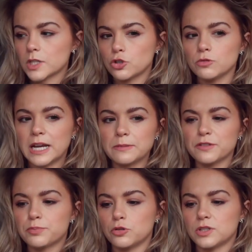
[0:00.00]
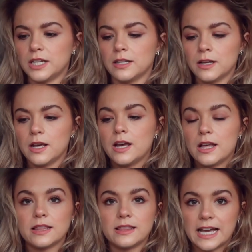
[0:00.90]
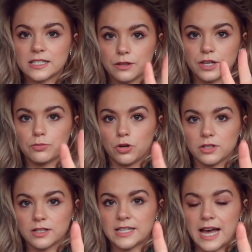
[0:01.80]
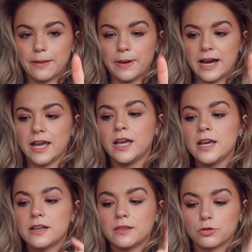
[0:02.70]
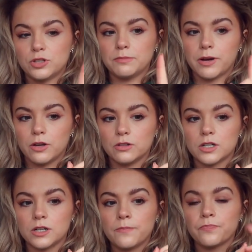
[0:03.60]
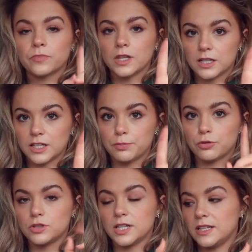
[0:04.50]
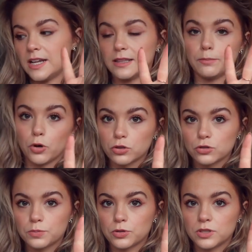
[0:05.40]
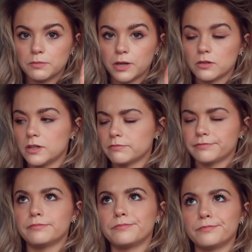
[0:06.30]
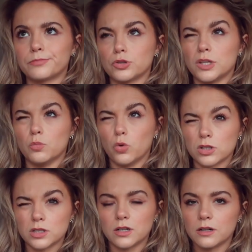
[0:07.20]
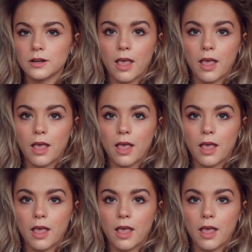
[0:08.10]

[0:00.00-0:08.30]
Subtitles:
So in terms of protein, that's the 3 products that I buy: the protein powder, the clear protein, and the bottled protein powder, protein water.